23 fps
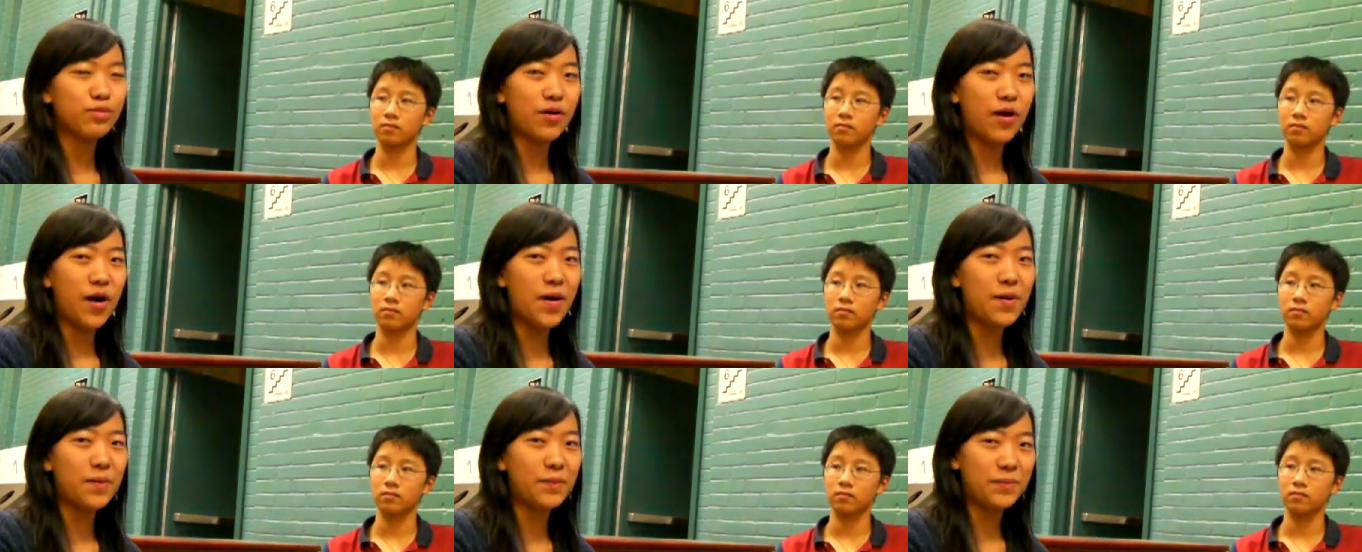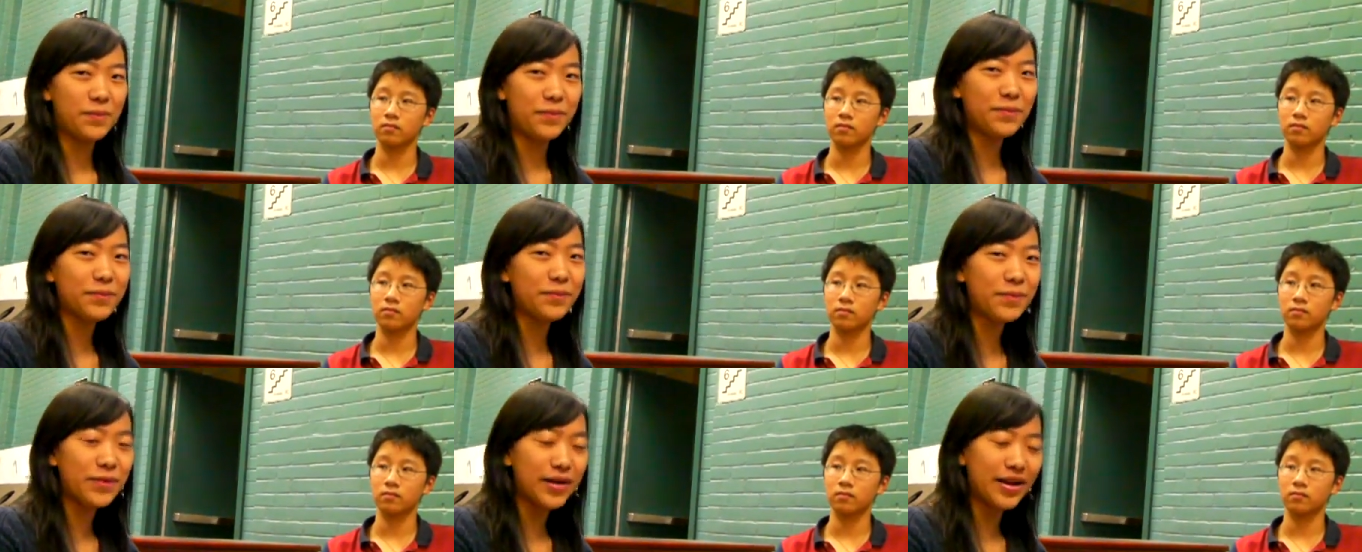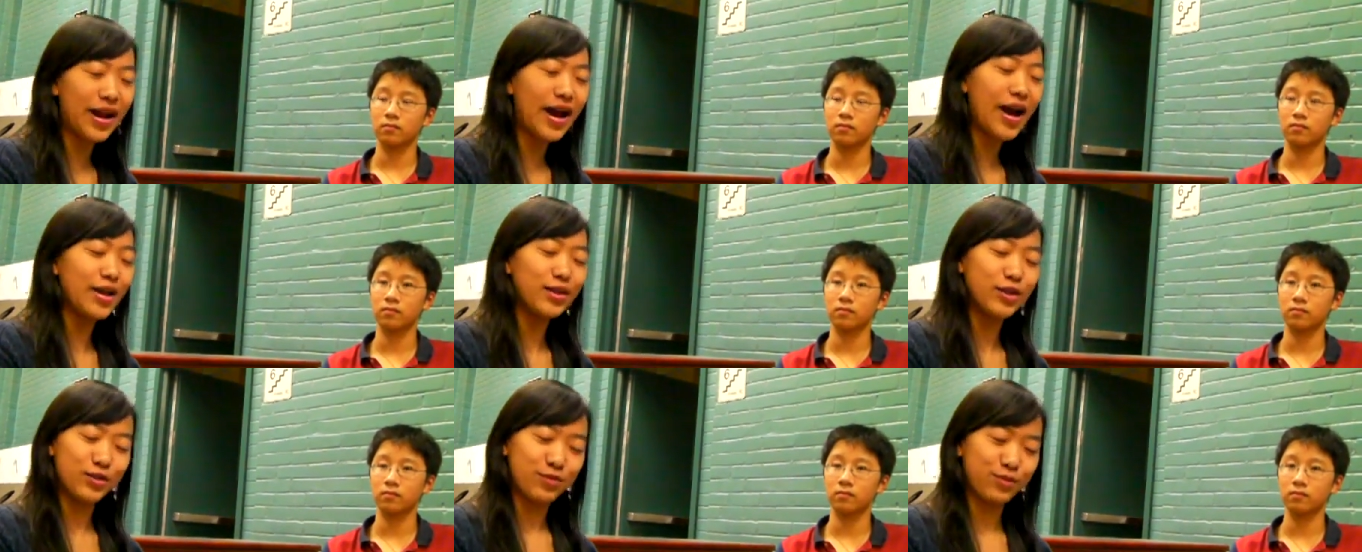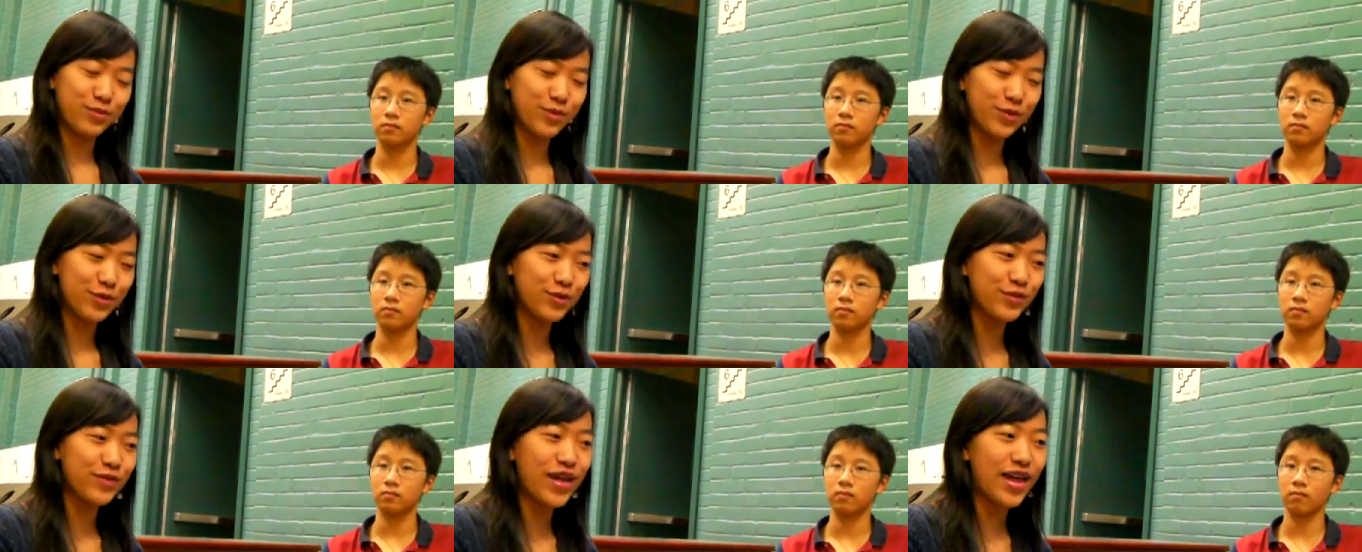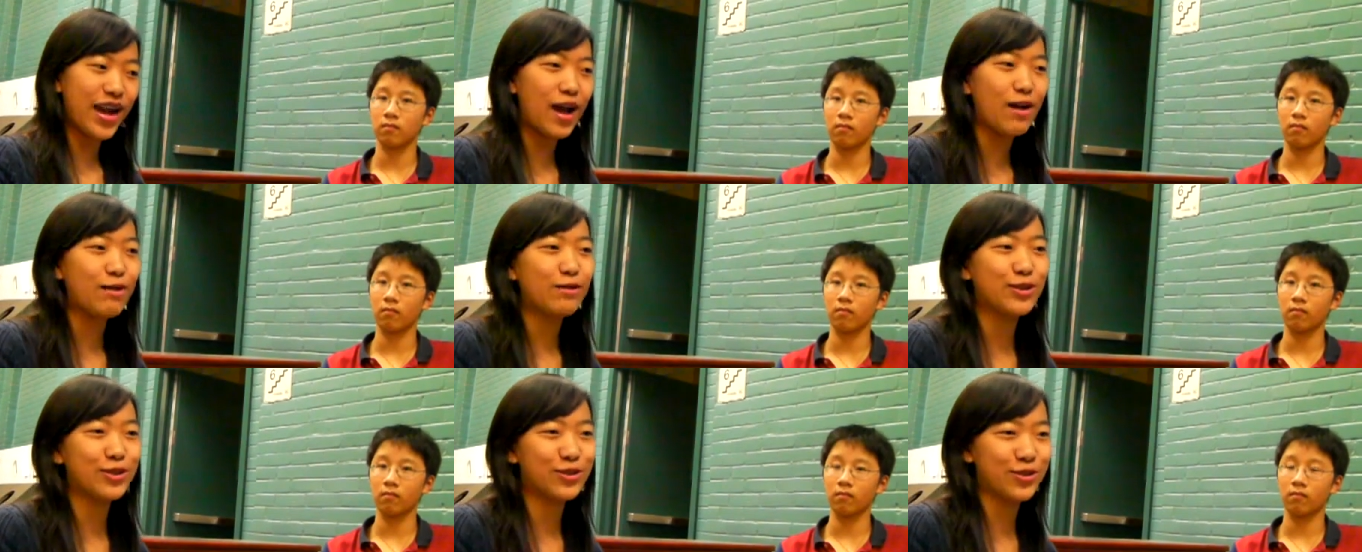Speaker 1: problem, but I had to prove
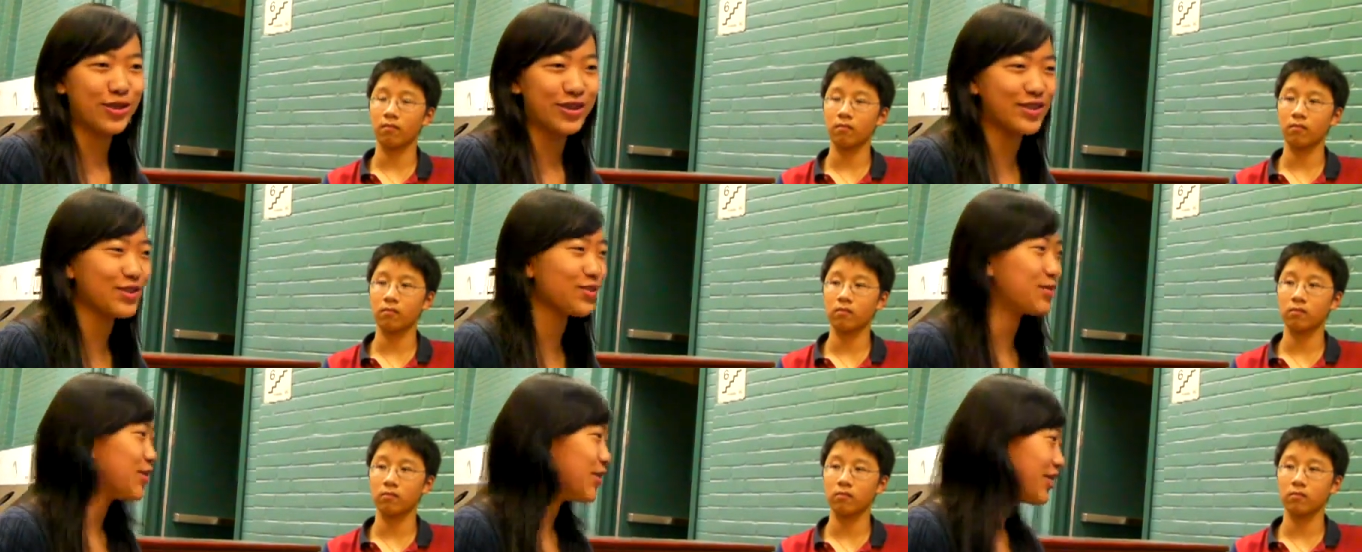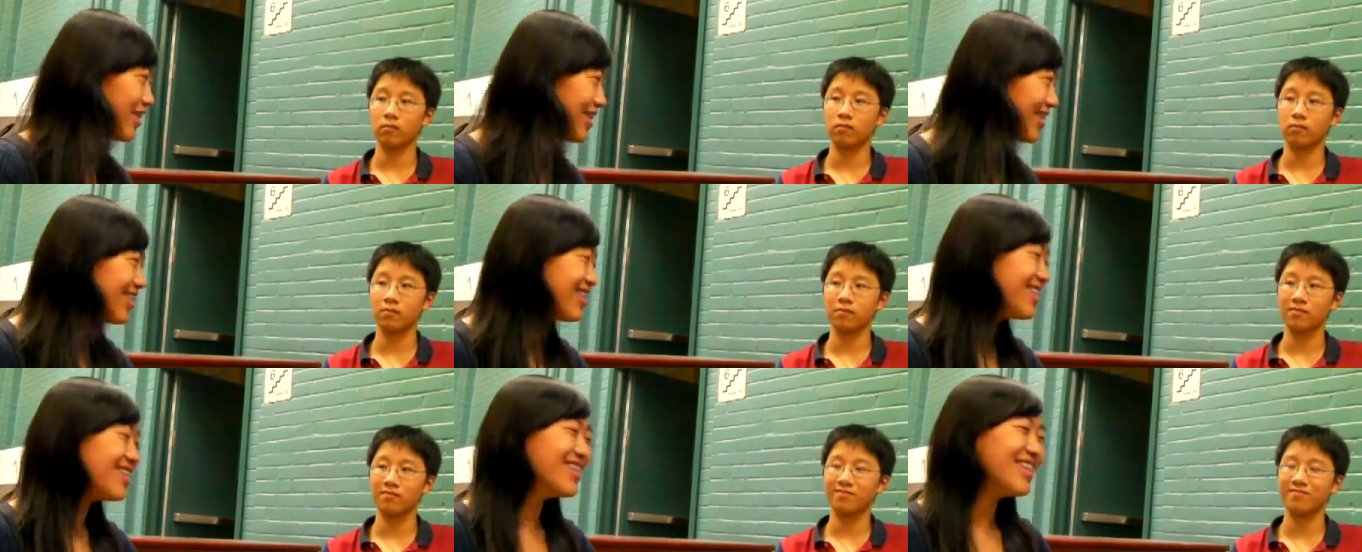that I was trustable